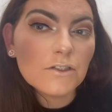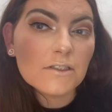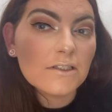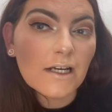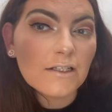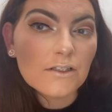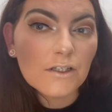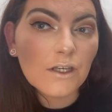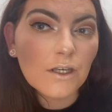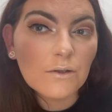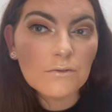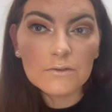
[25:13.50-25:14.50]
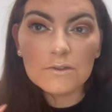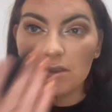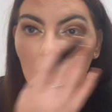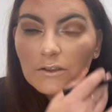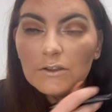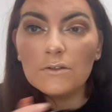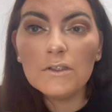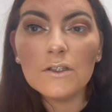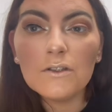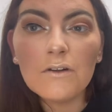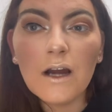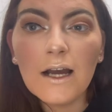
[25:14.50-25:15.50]
is nice and cute. So I'll do the
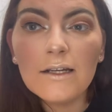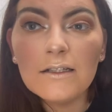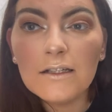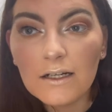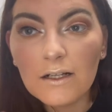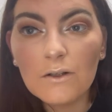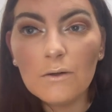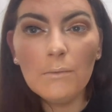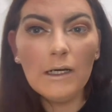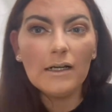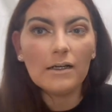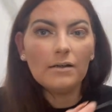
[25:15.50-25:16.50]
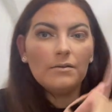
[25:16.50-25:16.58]
other eye and I'll come back.